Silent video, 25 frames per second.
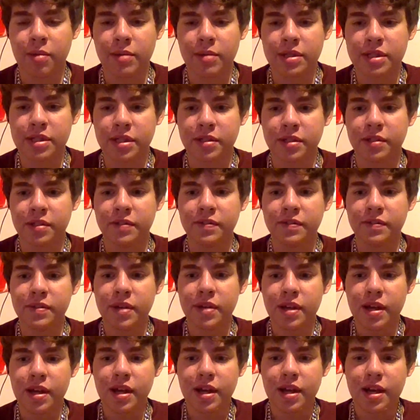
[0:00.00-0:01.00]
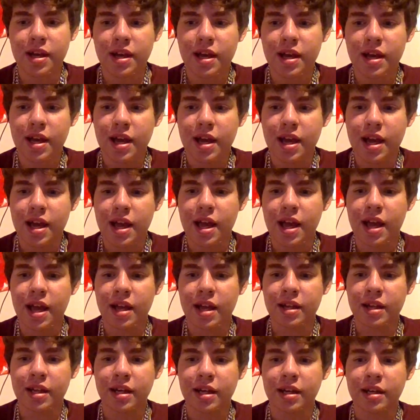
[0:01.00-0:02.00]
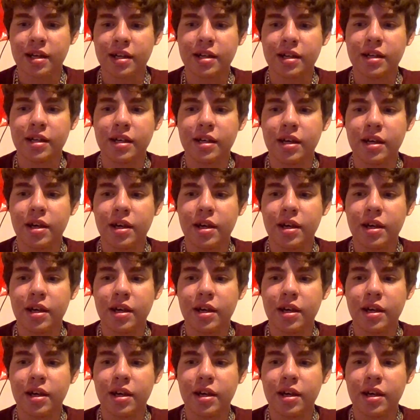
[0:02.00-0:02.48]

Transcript: myself, and I